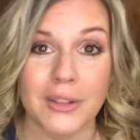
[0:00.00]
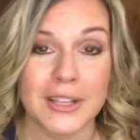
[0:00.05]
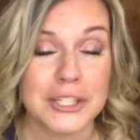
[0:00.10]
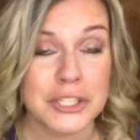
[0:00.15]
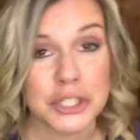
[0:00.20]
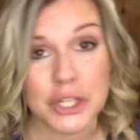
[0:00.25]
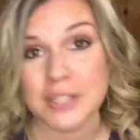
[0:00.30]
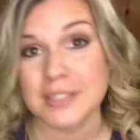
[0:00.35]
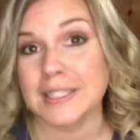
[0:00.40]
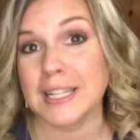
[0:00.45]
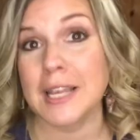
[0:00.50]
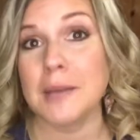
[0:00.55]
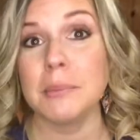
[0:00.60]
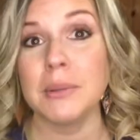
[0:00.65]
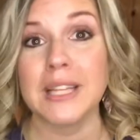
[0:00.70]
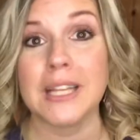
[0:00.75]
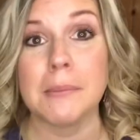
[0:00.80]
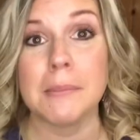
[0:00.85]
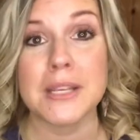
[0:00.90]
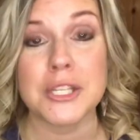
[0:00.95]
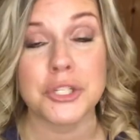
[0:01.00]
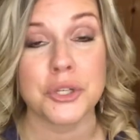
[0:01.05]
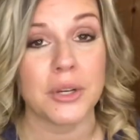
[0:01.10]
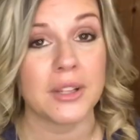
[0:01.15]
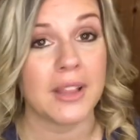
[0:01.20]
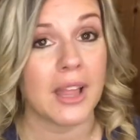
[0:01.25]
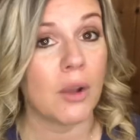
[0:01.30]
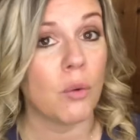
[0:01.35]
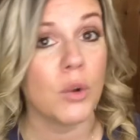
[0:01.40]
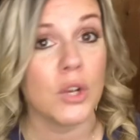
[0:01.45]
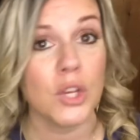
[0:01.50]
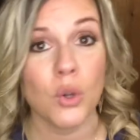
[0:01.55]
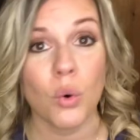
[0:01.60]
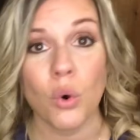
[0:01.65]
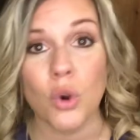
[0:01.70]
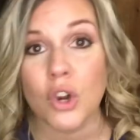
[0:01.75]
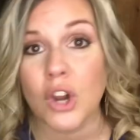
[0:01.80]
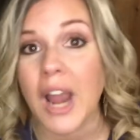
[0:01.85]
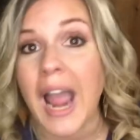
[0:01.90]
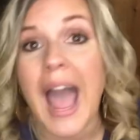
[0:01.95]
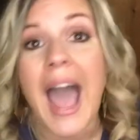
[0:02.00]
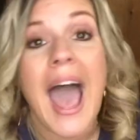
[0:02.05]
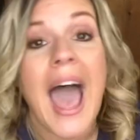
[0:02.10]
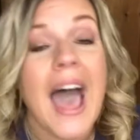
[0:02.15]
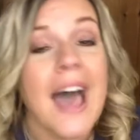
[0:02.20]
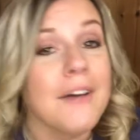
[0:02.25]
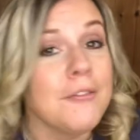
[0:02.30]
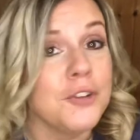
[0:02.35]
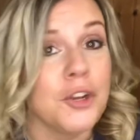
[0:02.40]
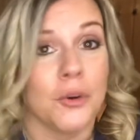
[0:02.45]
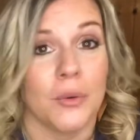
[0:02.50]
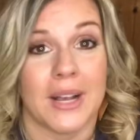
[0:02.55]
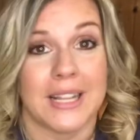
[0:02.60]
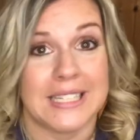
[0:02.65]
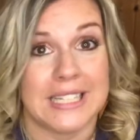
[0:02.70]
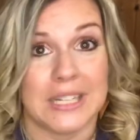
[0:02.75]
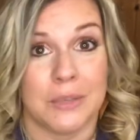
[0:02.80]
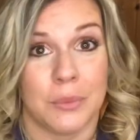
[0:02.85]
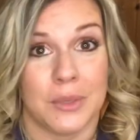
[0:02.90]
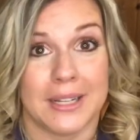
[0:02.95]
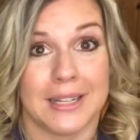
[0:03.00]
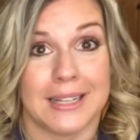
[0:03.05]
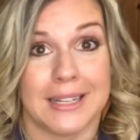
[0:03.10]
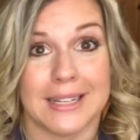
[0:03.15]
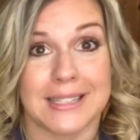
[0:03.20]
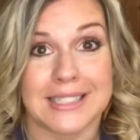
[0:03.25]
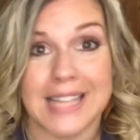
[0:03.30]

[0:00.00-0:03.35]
It's just a complete mystery. Like when you order, I have no idea what it is.